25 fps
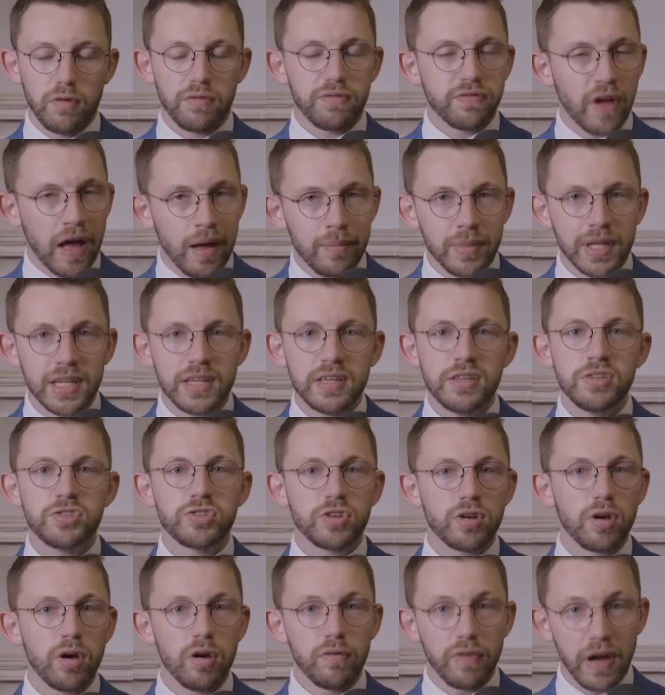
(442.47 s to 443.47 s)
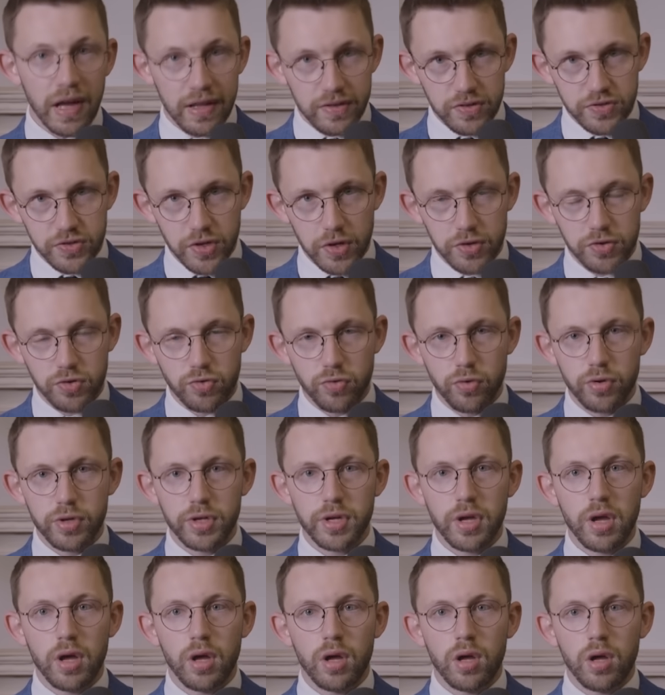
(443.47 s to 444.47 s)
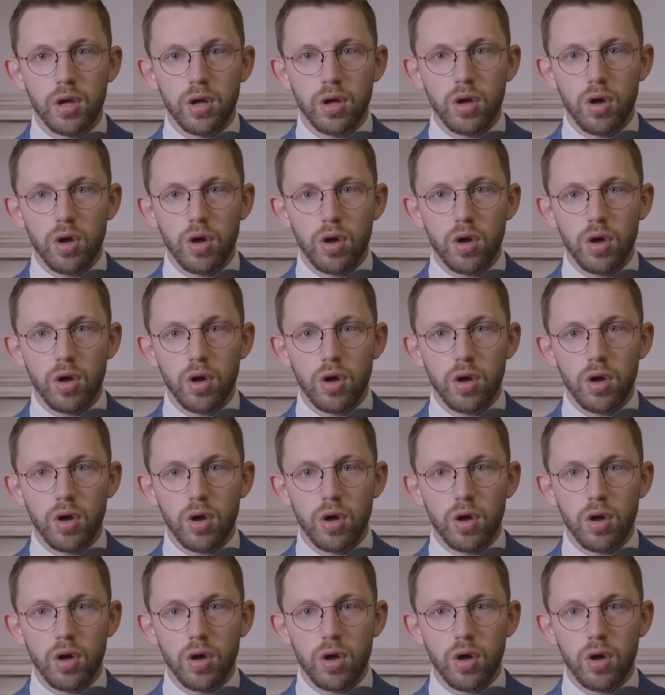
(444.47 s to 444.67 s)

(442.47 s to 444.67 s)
families, of ancestry,